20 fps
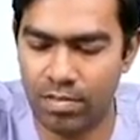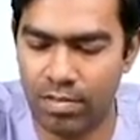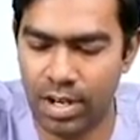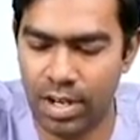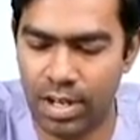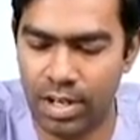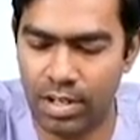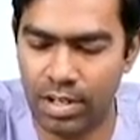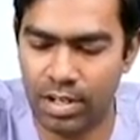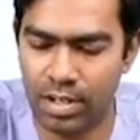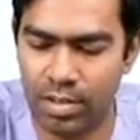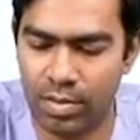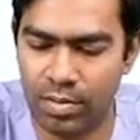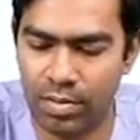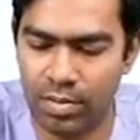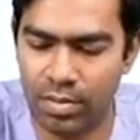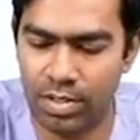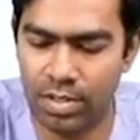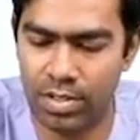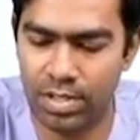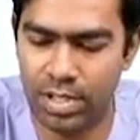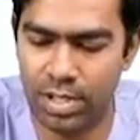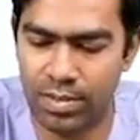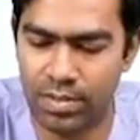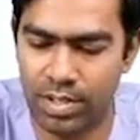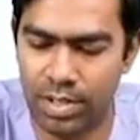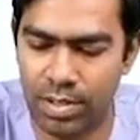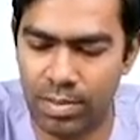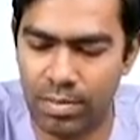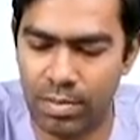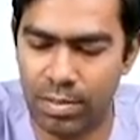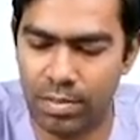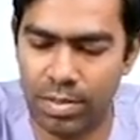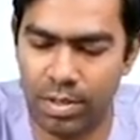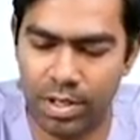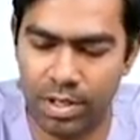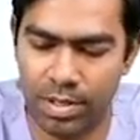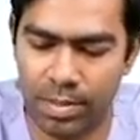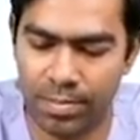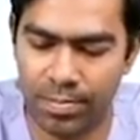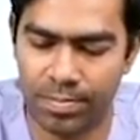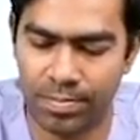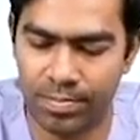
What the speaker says: 500 to 700 ml per day.